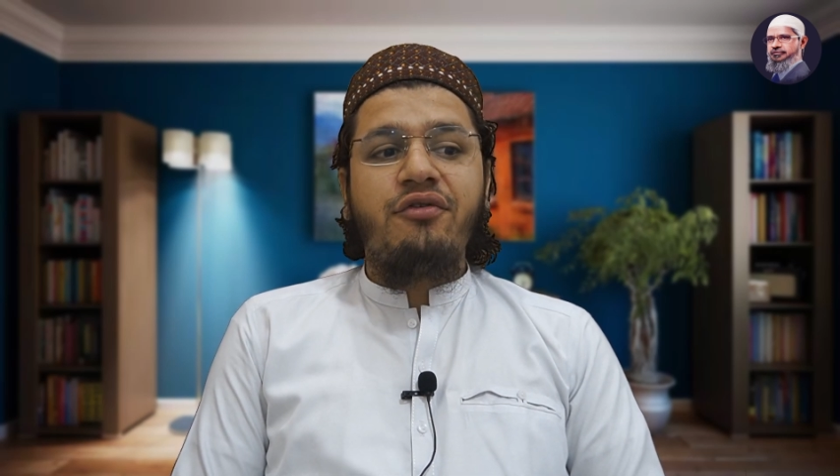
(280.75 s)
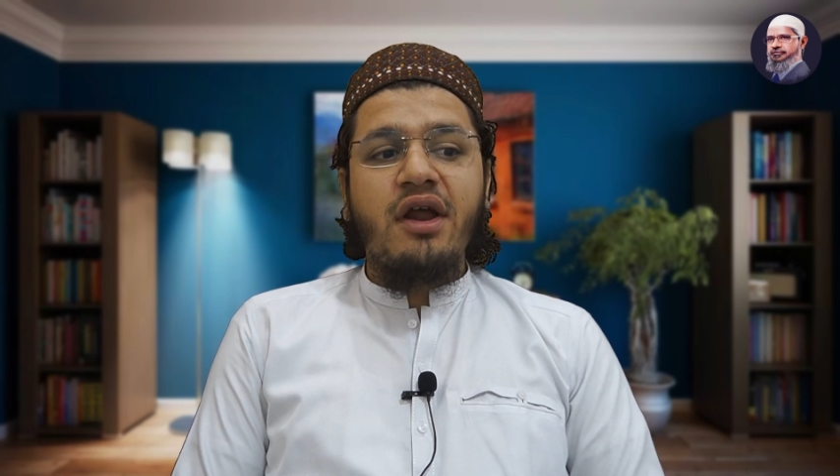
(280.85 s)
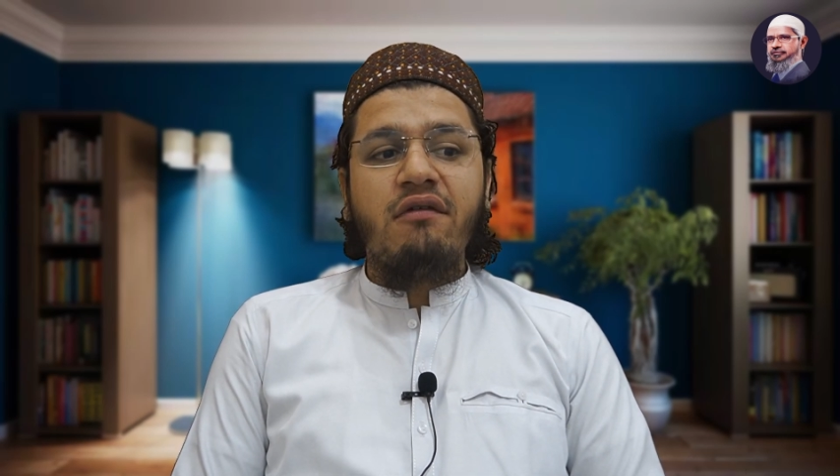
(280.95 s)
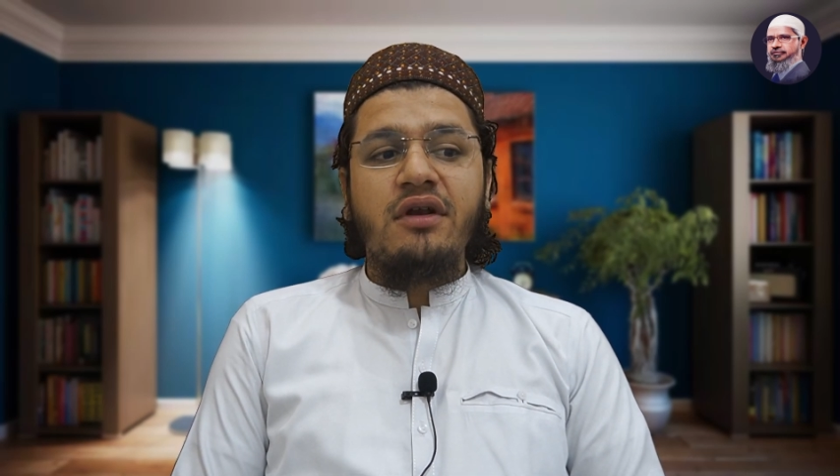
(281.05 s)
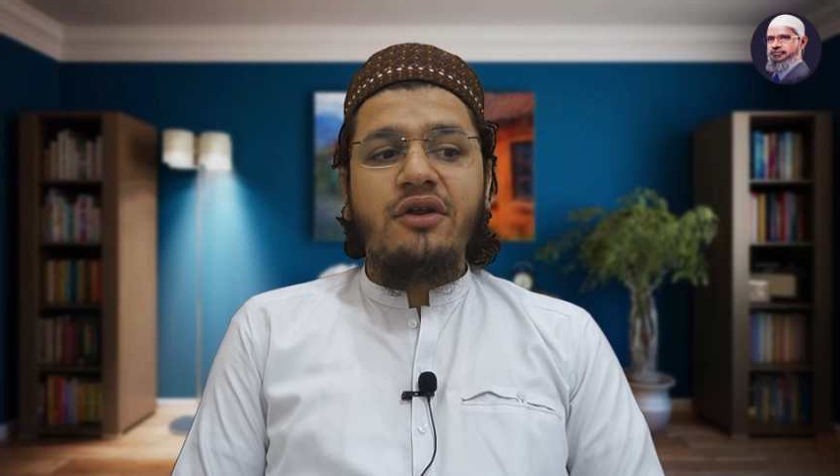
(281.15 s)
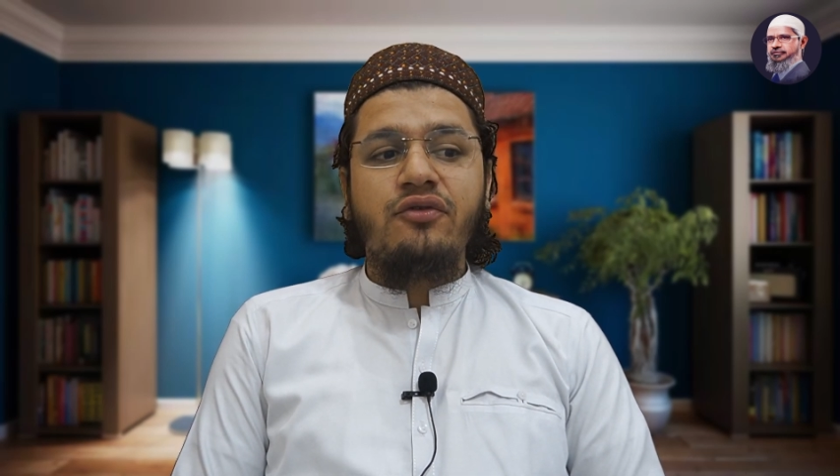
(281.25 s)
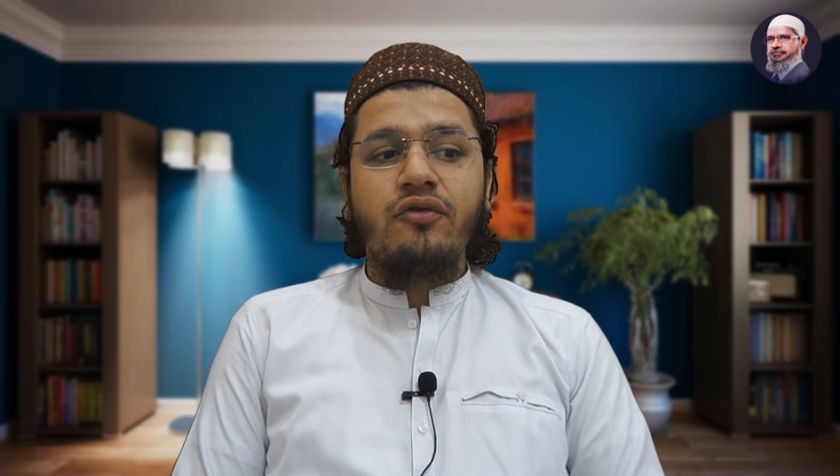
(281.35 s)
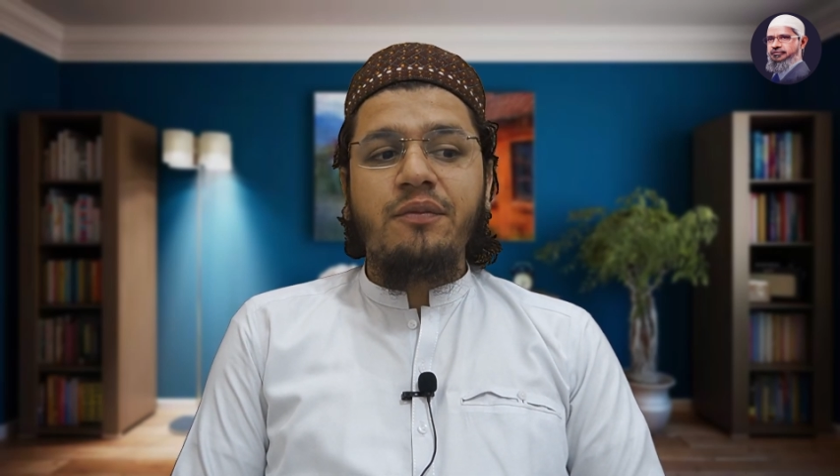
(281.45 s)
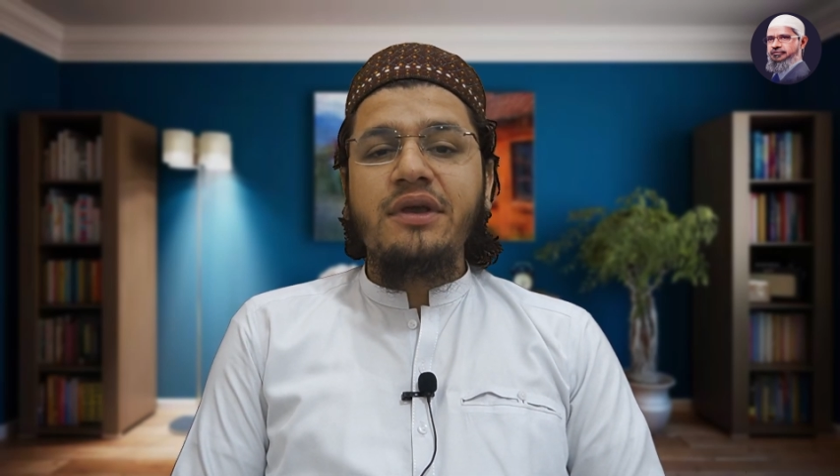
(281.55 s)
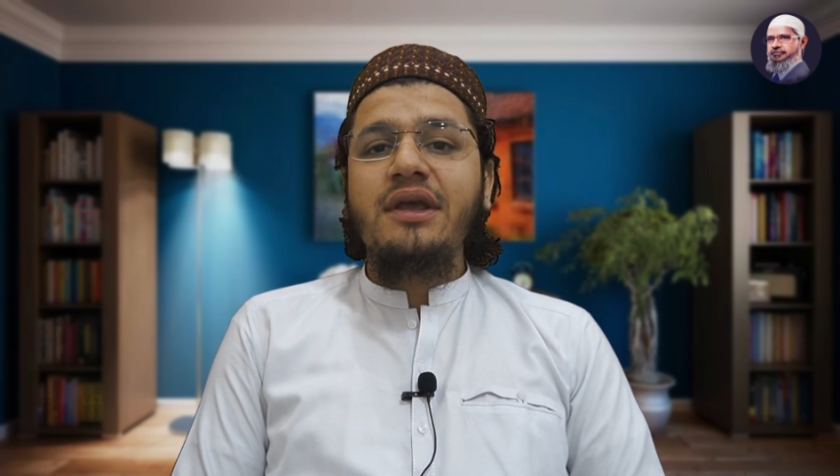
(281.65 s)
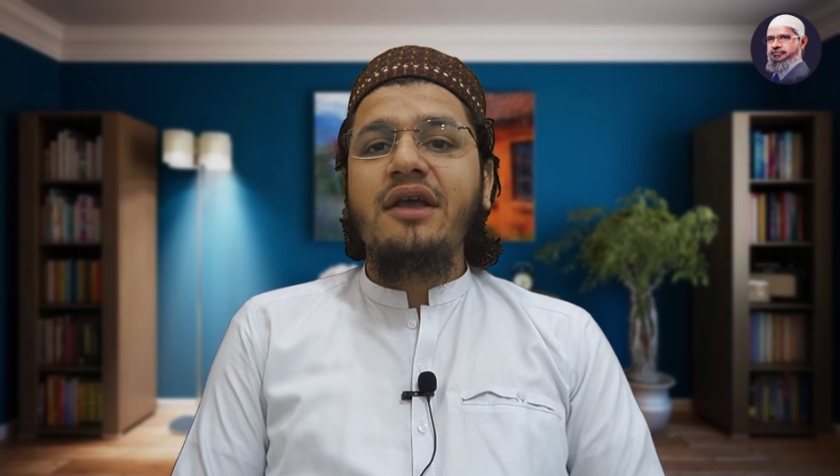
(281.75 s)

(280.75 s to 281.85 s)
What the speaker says: traveler to be